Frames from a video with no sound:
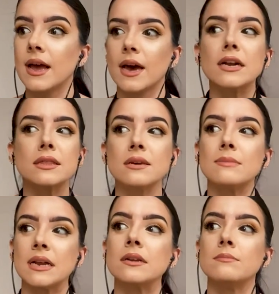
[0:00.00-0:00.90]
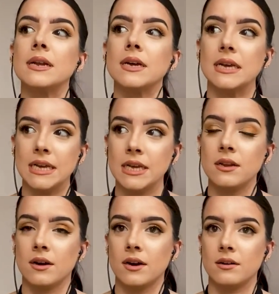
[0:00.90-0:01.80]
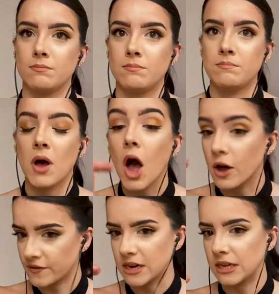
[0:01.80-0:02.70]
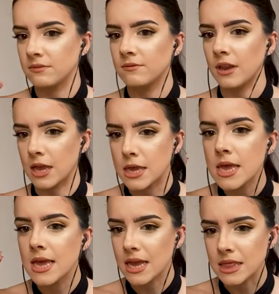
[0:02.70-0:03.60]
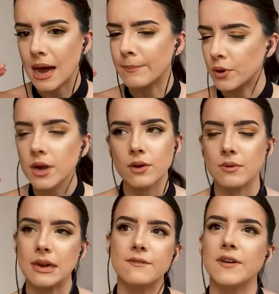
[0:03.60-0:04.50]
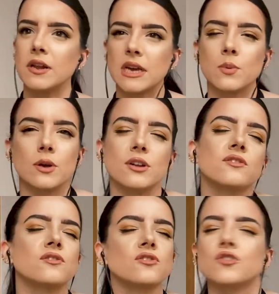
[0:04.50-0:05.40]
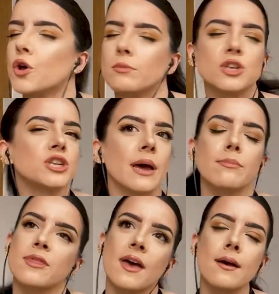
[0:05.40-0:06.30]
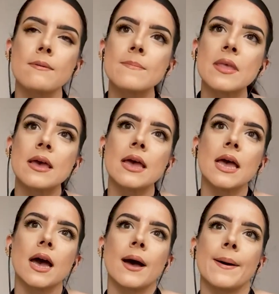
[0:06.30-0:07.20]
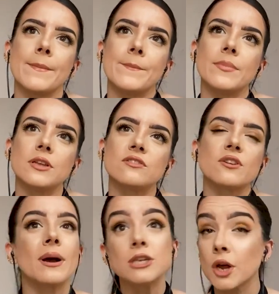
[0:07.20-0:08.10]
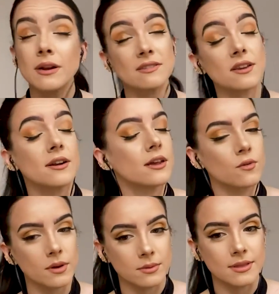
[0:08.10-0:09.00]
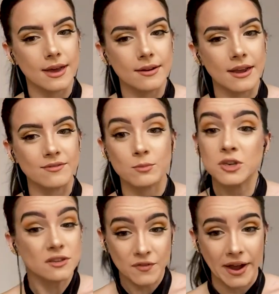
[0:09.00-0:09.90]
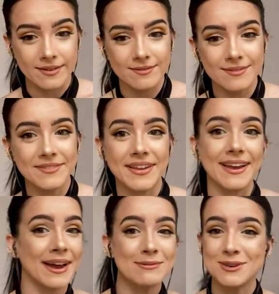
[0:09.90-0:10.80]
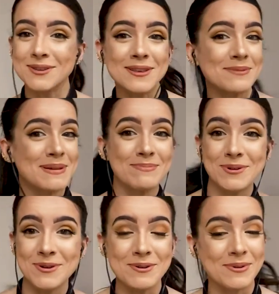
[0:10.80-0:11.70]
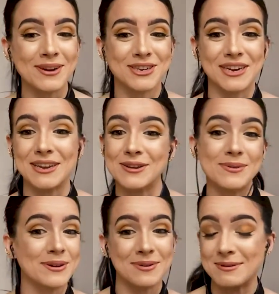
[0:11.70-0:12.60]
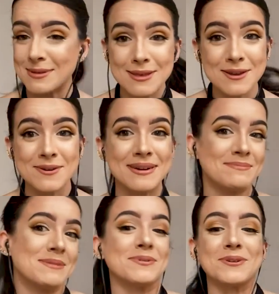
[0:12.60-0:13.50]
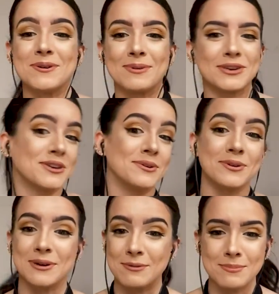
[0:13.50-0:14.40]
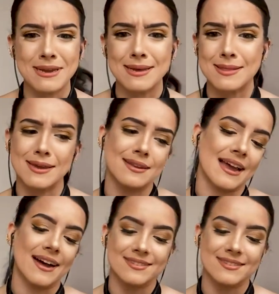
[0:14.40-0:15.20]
And I think Madeline Miller hit her perfectly. Like, in that book, I really felt like we got so much depth there. So I don't necessarily agree with that, which is fine. Like, I'm sure there are people who are watching who agree with you and people who are watching who agree with me and think, nah,